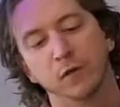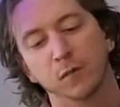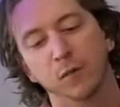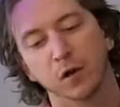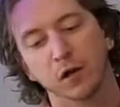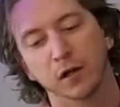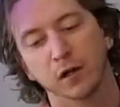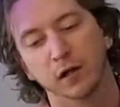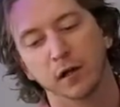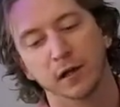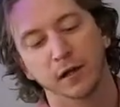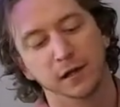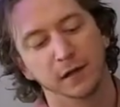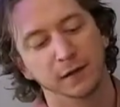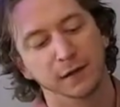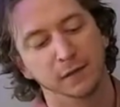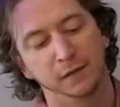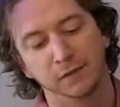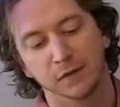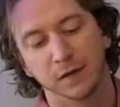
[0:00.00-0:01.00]
book
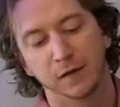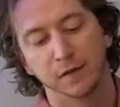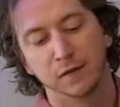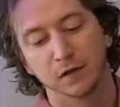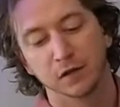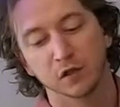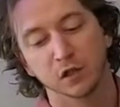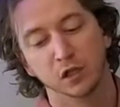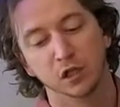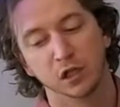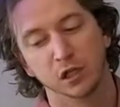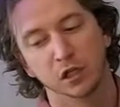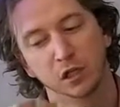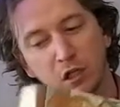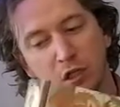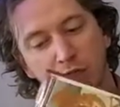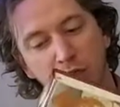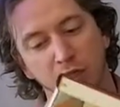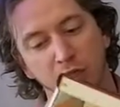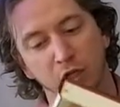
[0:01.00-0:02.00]
I've ever seen.
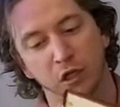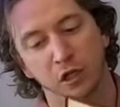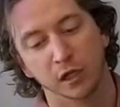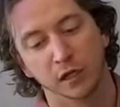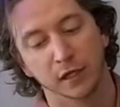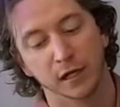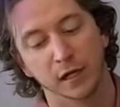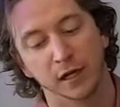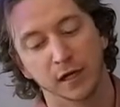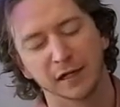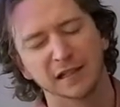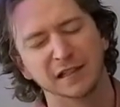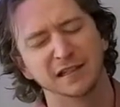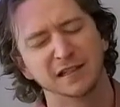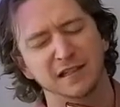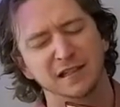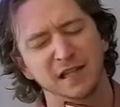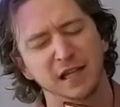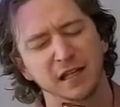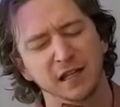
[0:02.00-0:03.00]
I got a
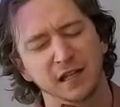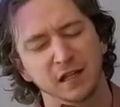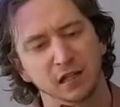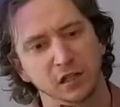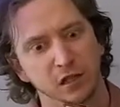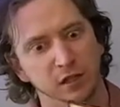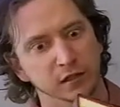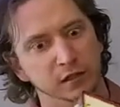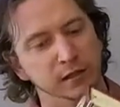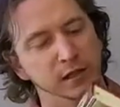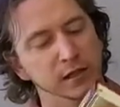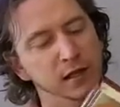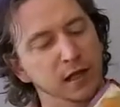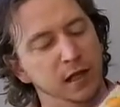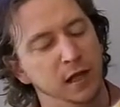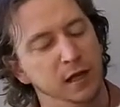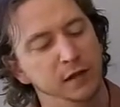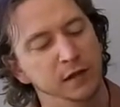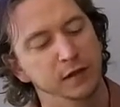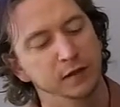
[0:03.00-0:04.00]
stinking good deal
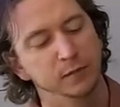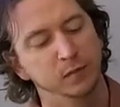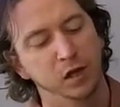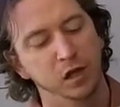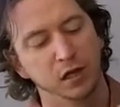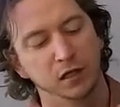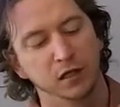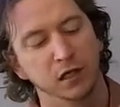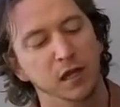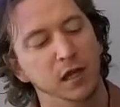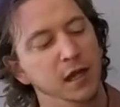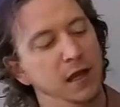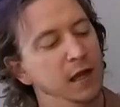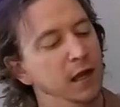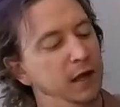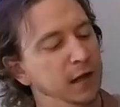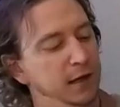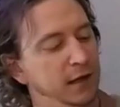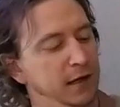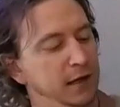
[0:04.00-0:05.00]
on this book,
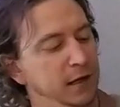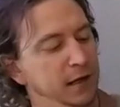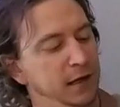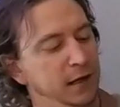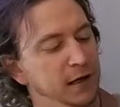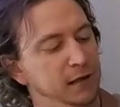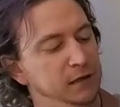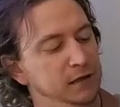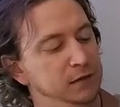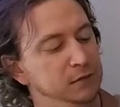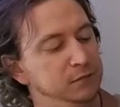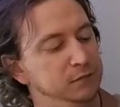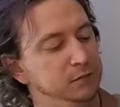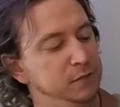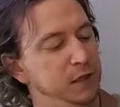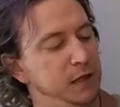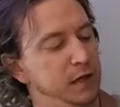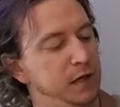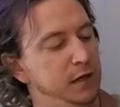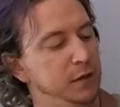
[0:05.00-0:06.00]
and
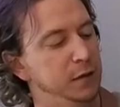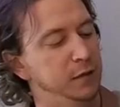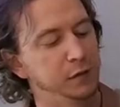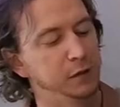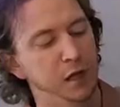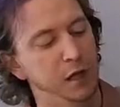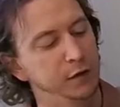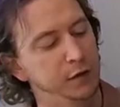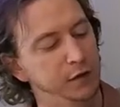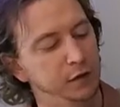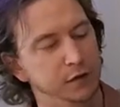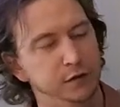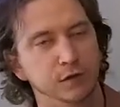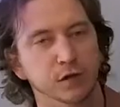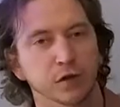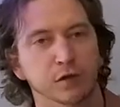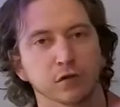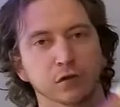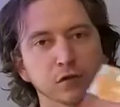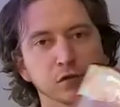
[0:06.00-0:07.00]
yeah, I think he's
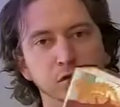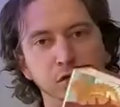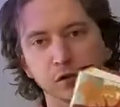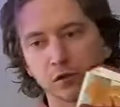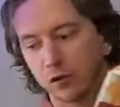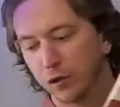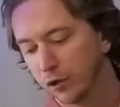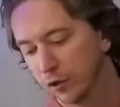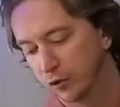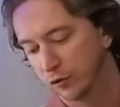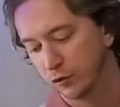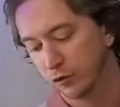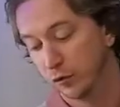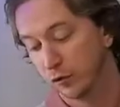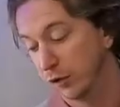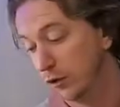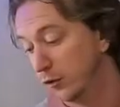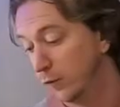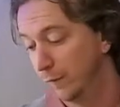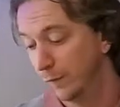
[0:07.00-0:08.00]
going to enjoy this
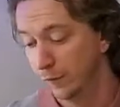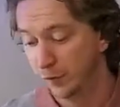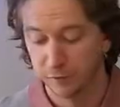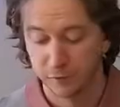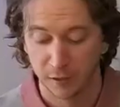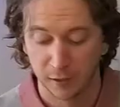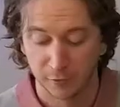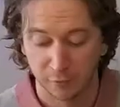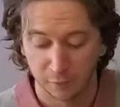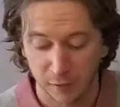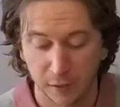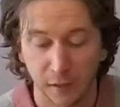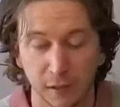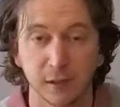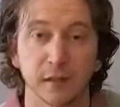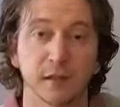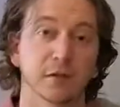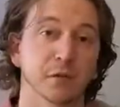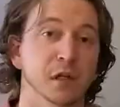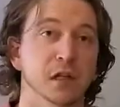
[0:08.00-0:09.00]
story. Hopefully he's not read it.
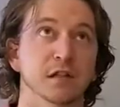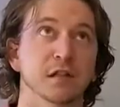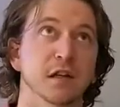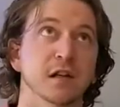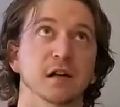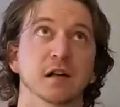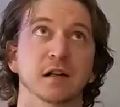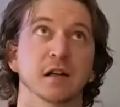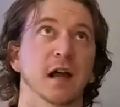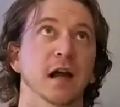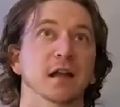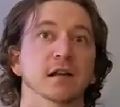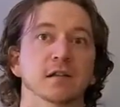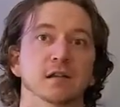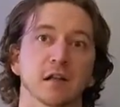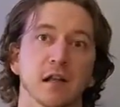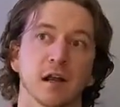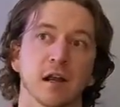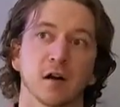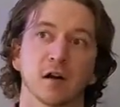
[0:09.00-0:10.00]
He reads Aragon,
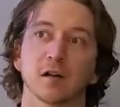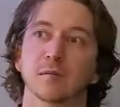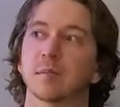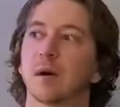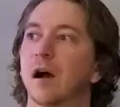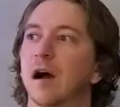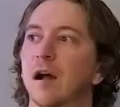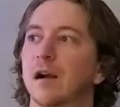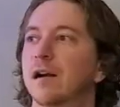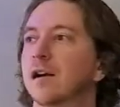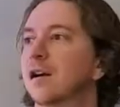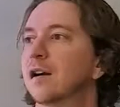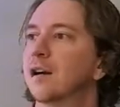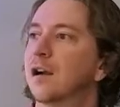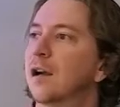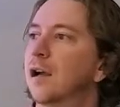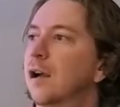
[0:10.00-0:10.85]
Harry Potter,